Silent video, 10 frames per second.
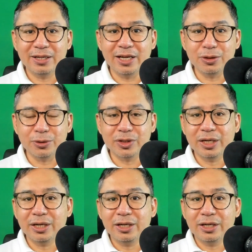Take
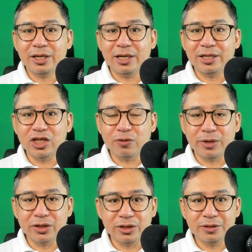note, in case
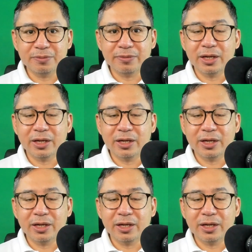of merger,